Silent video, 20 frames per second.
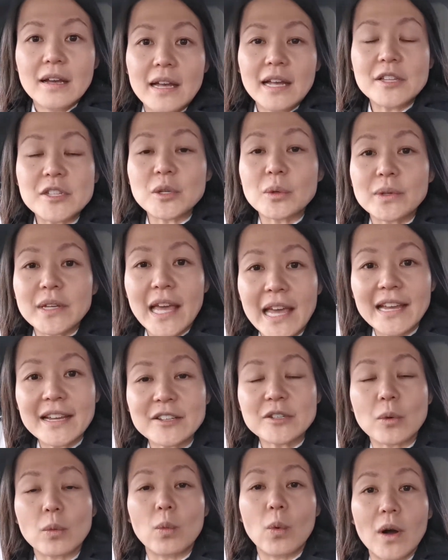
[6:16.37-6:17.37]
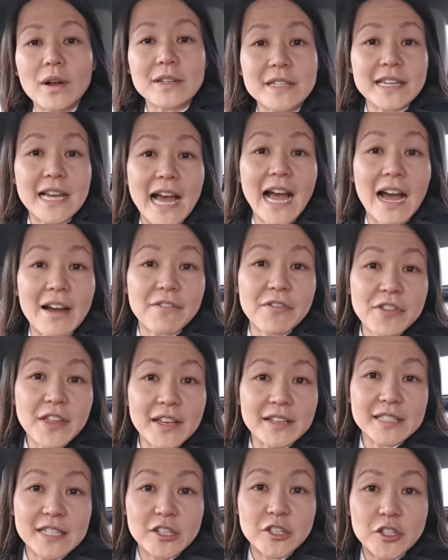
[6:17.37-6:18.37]
It's okay to want to have
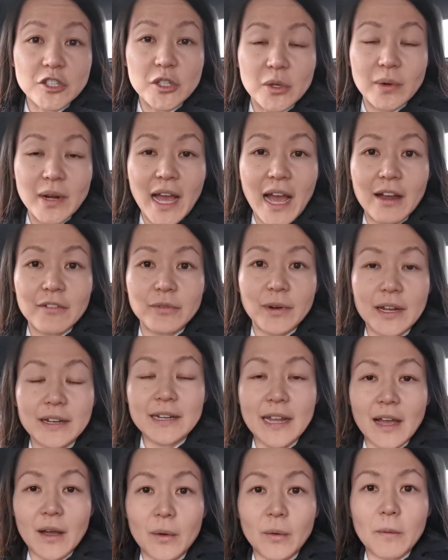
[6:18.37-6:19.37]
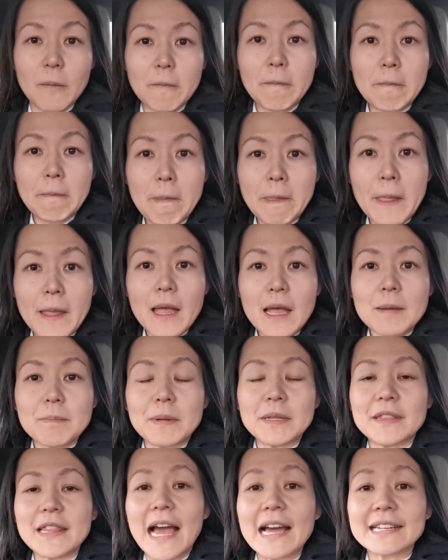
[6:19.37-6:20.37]
things that you don't have right now.
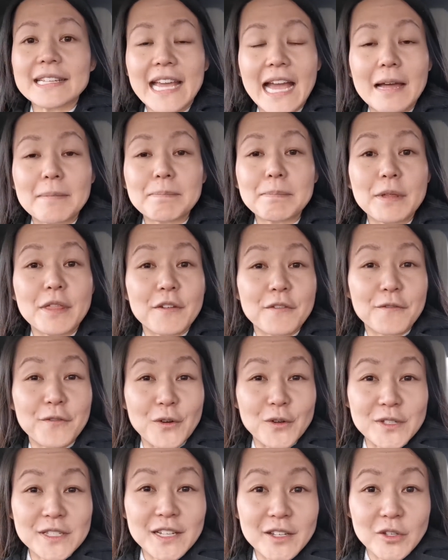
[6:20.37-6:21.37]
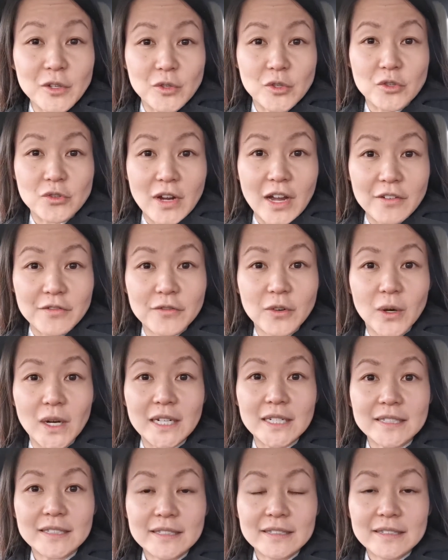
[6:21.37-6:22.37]
But that can't be the first thing you strive
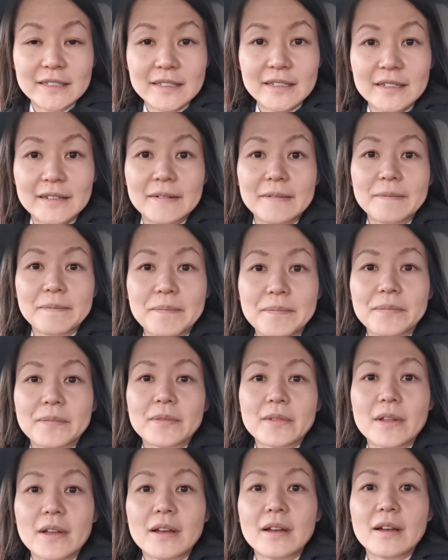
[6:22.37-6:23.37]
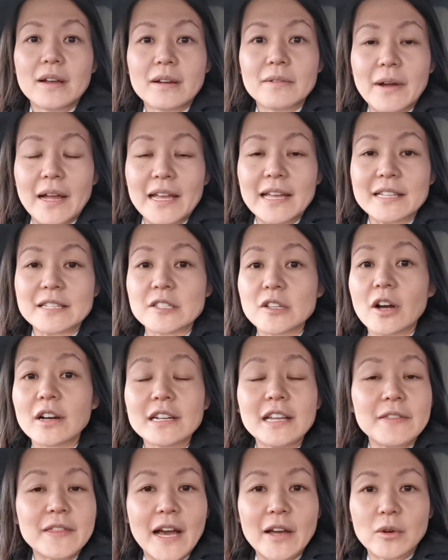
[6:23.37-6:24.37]
for. Right? It's
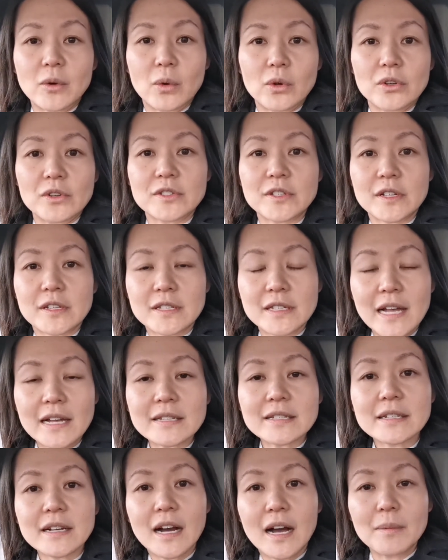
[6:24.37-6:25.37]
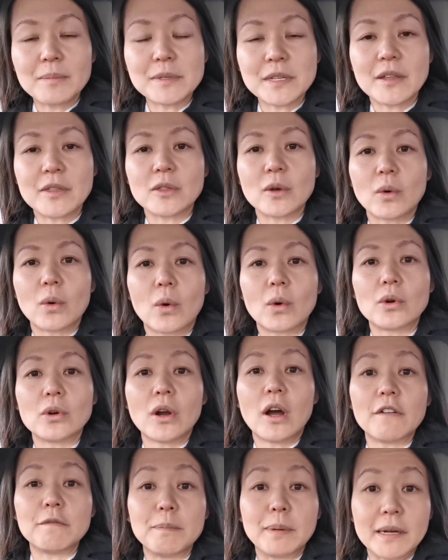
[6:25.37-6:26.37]
not in that order. Success comes in the order
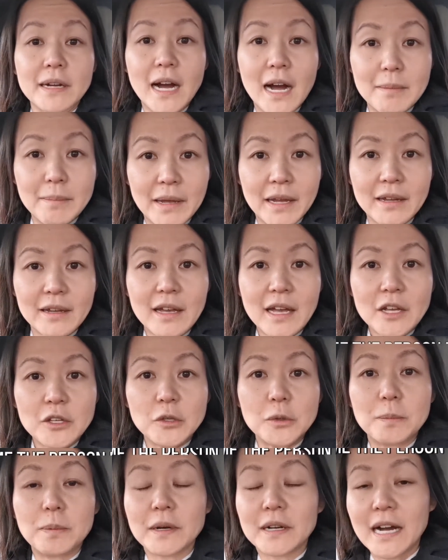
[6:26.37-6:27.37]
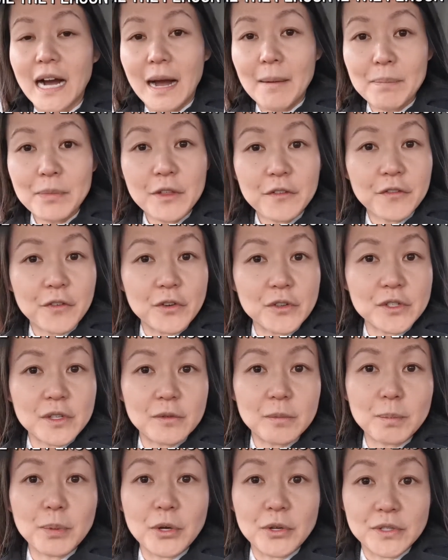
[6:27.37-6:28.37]
of becoming. You become the
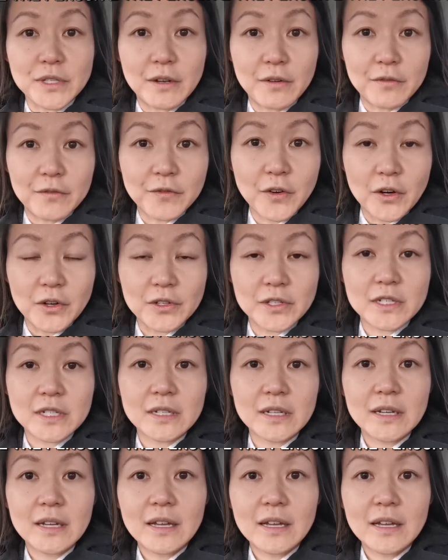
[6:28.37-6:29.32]
person first,